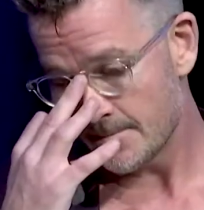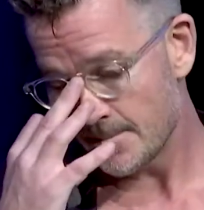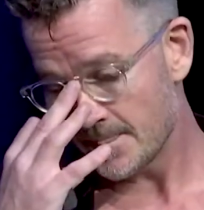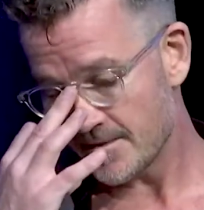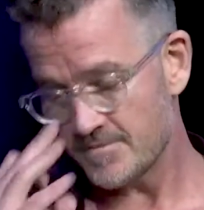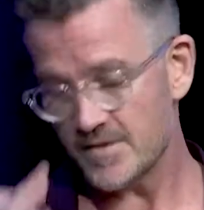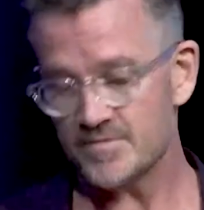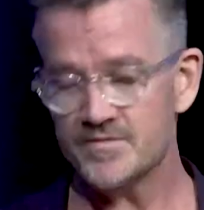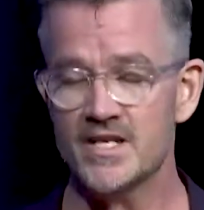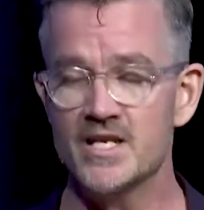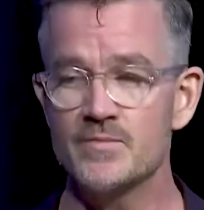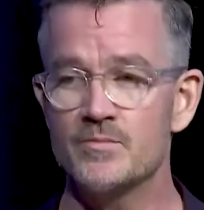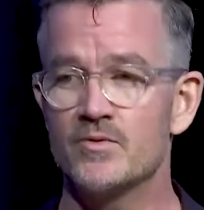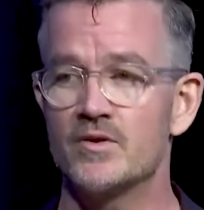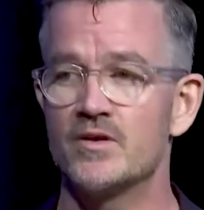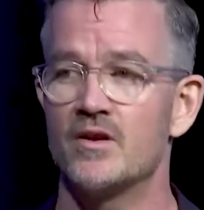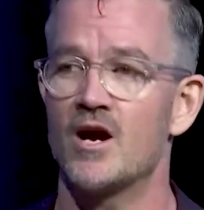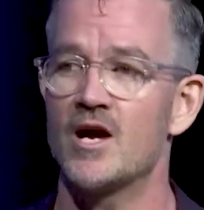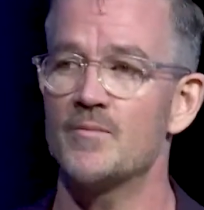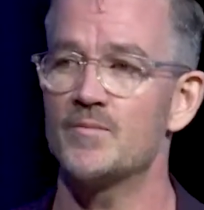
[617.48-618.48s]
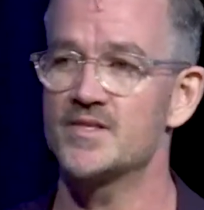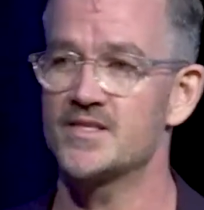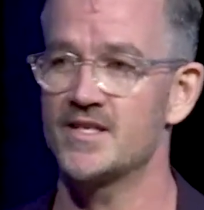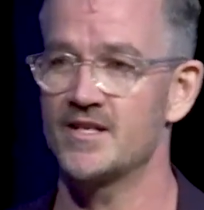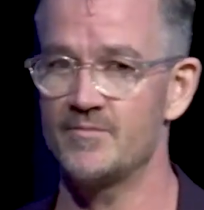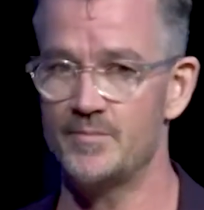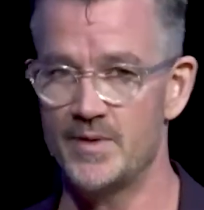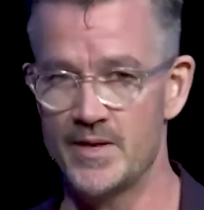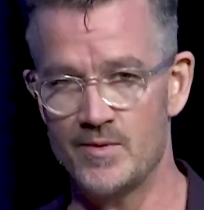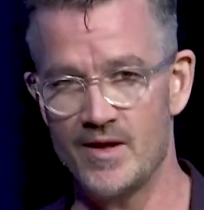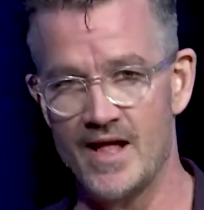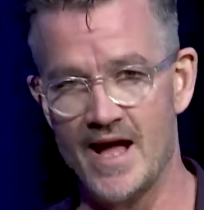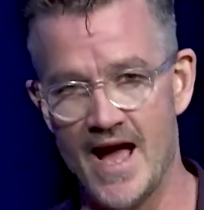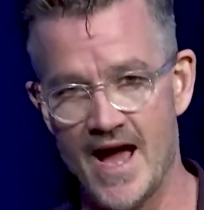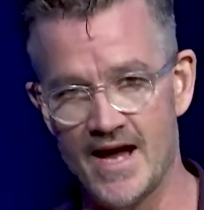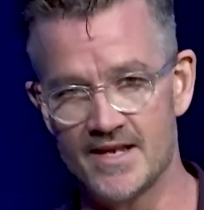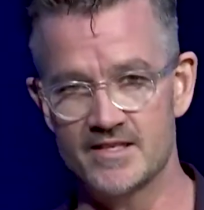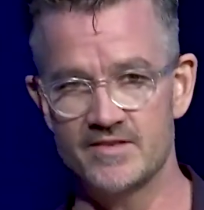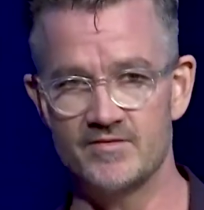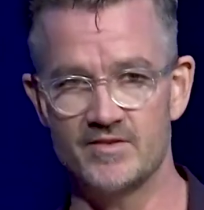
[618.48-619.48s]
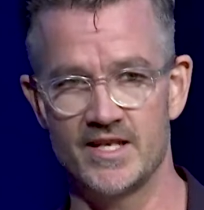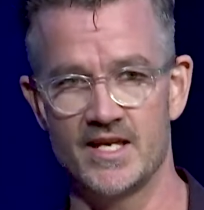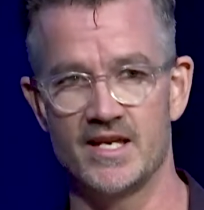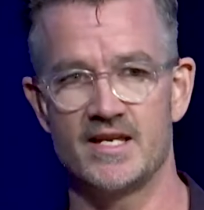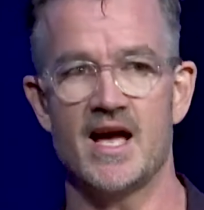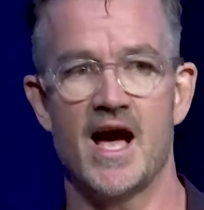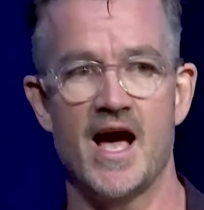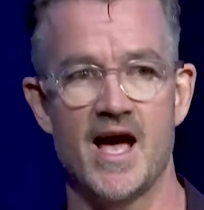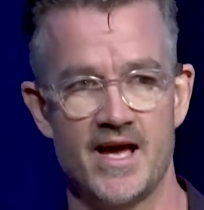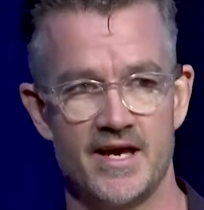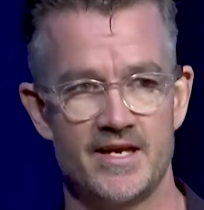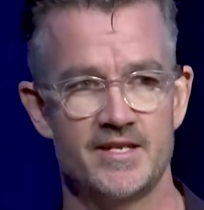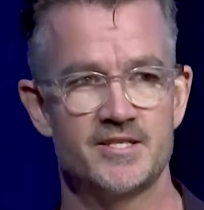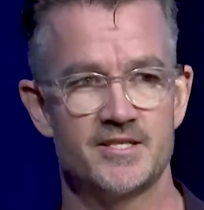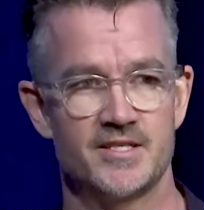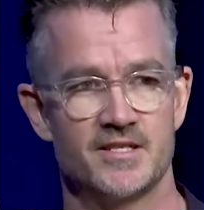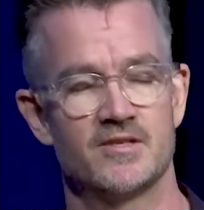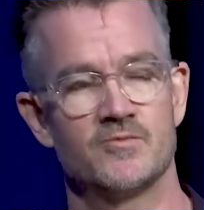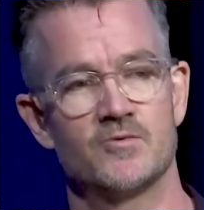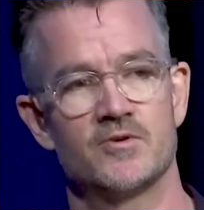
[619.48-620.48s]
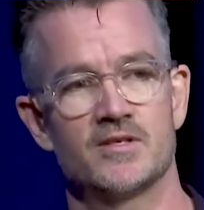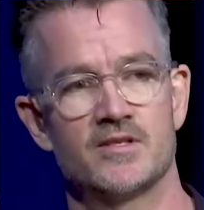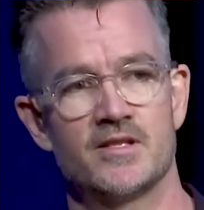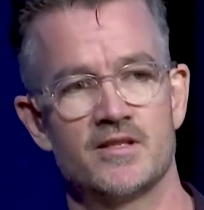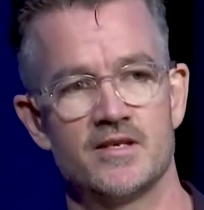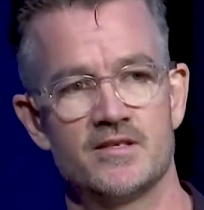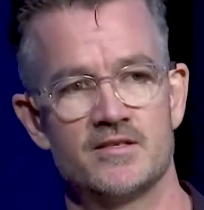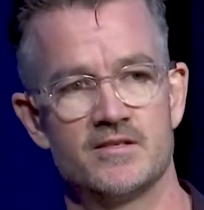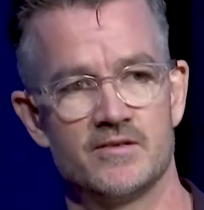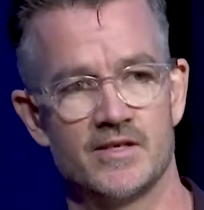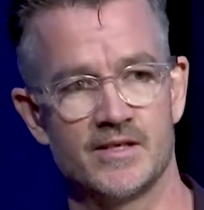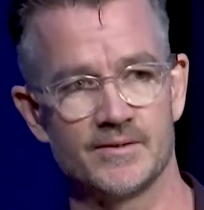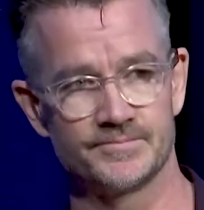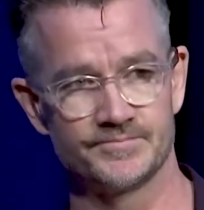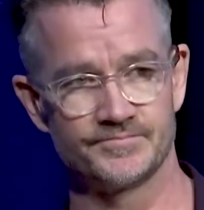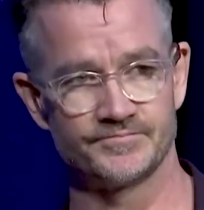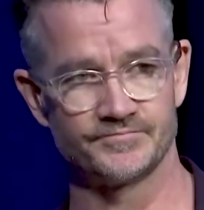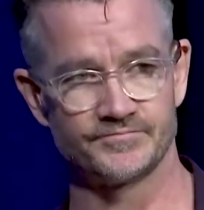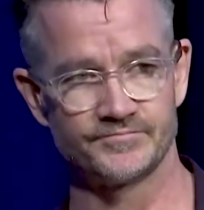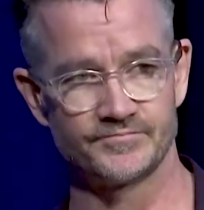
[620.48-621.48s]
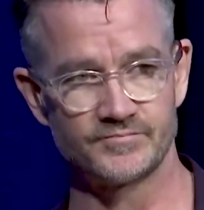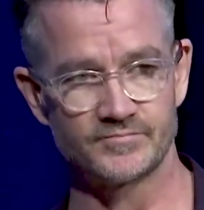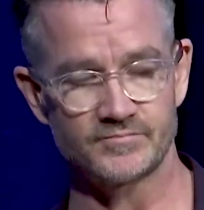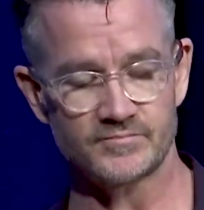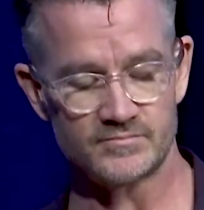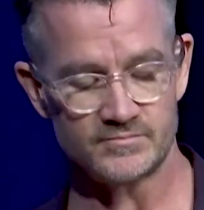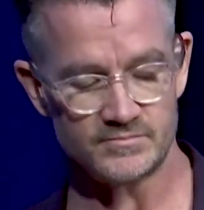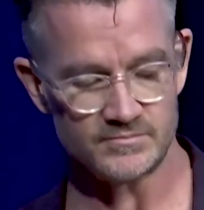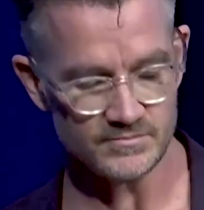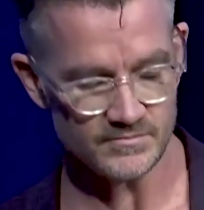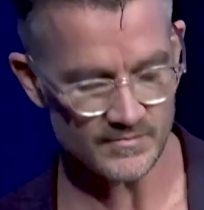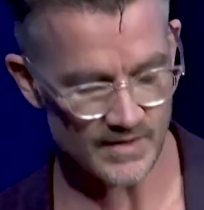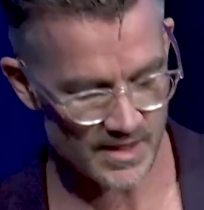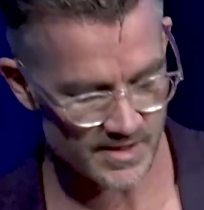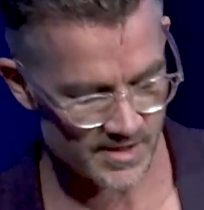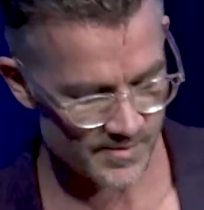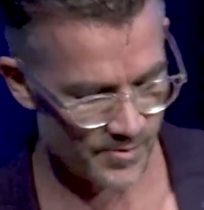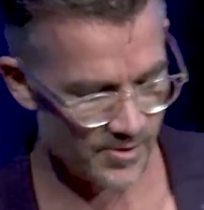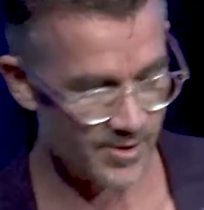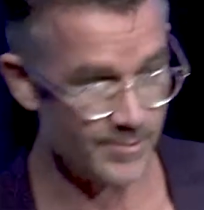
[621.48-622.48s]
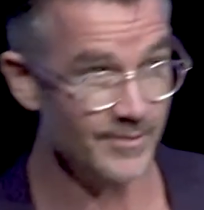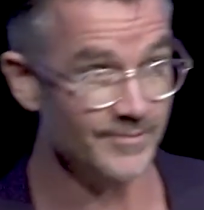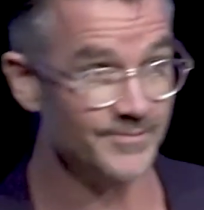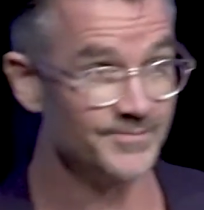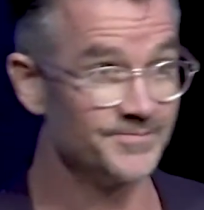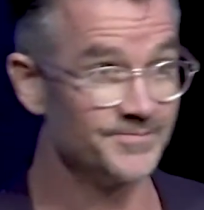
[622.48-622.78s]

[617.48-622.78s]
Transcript: 15.9% of people are actively engaged in the work that they're doing. That's a problem